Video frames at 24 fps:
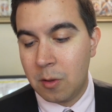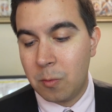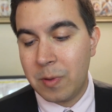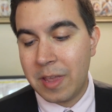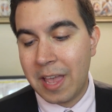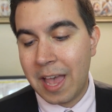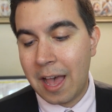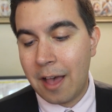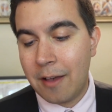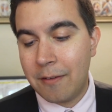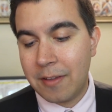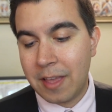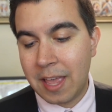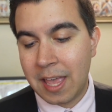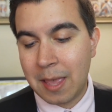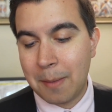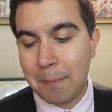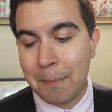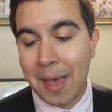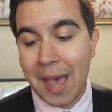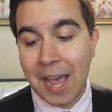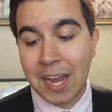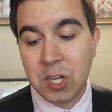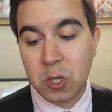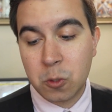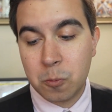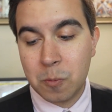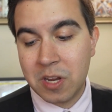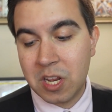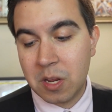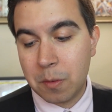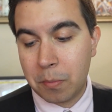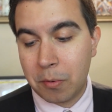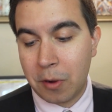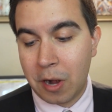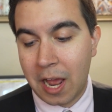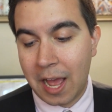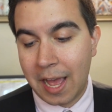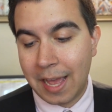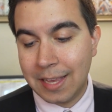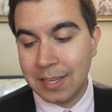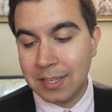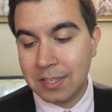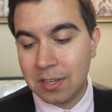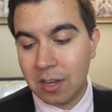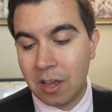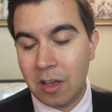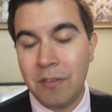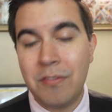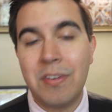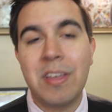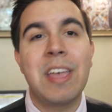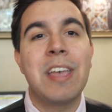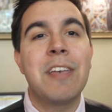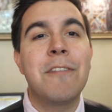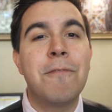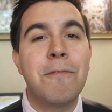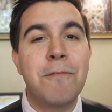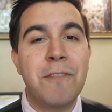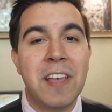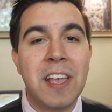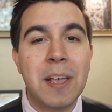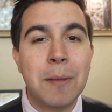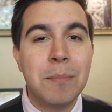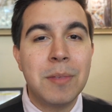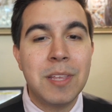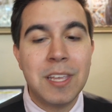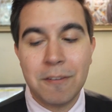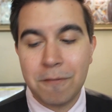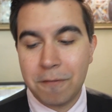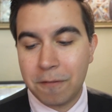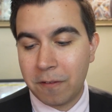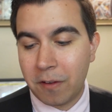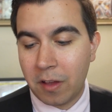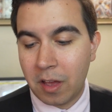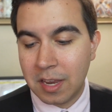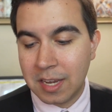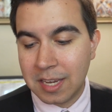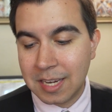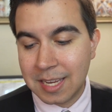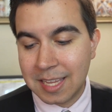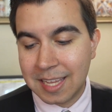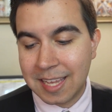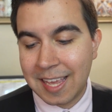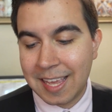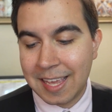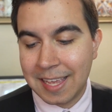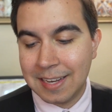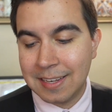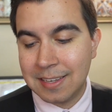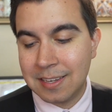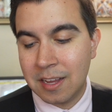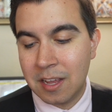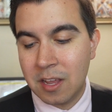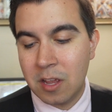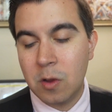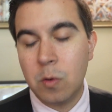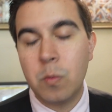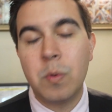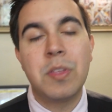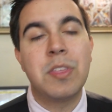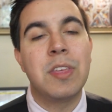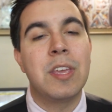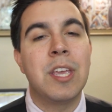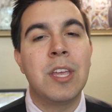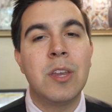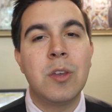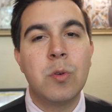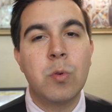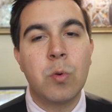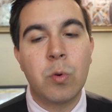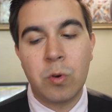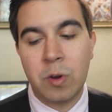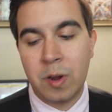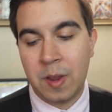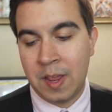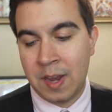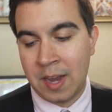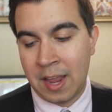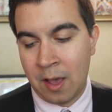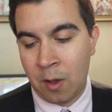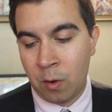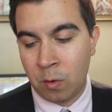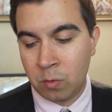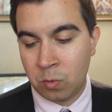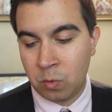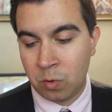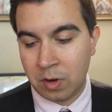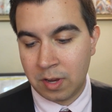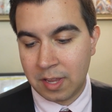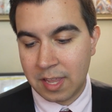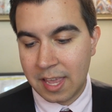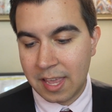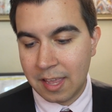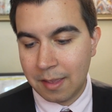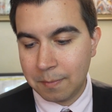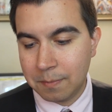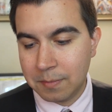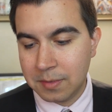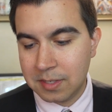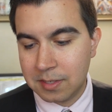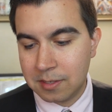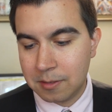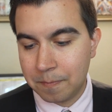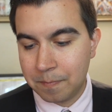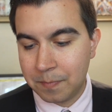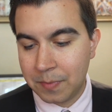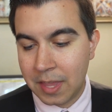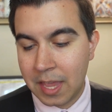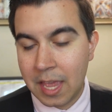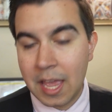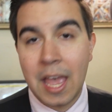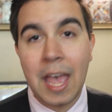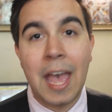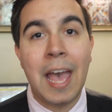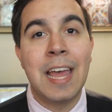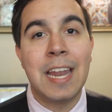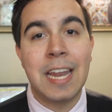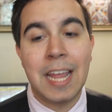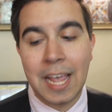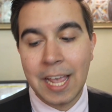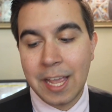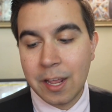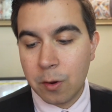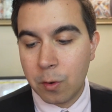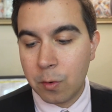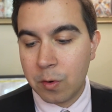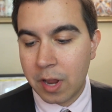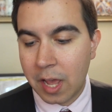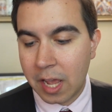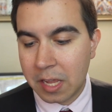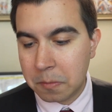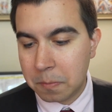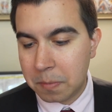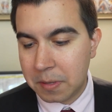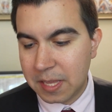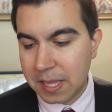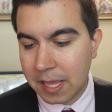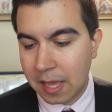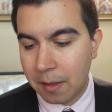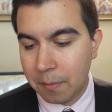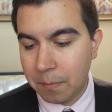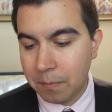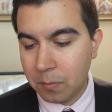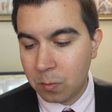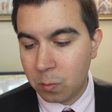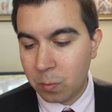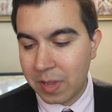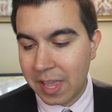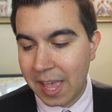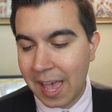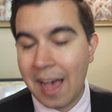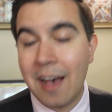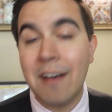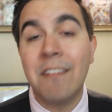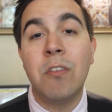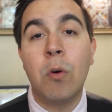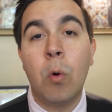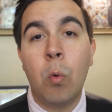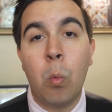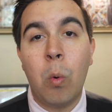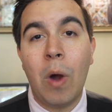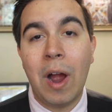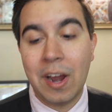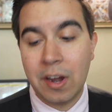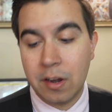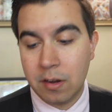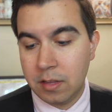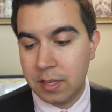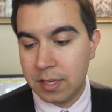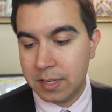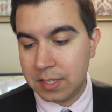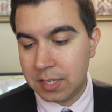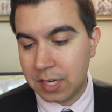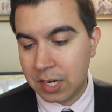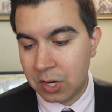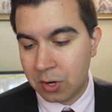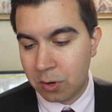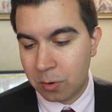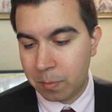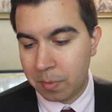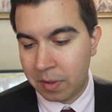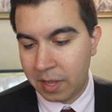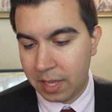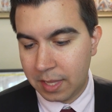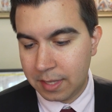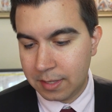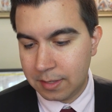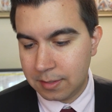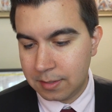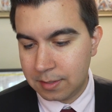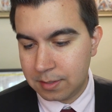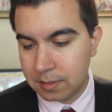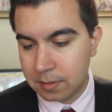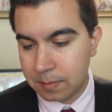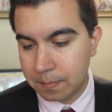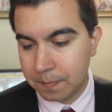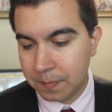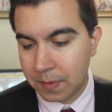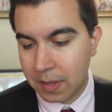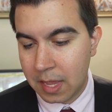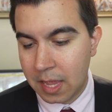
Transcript: we have a match minute prize of a family fun kit with indoor and outdoor games. At 8:09 p.m., we have wireless earbuds.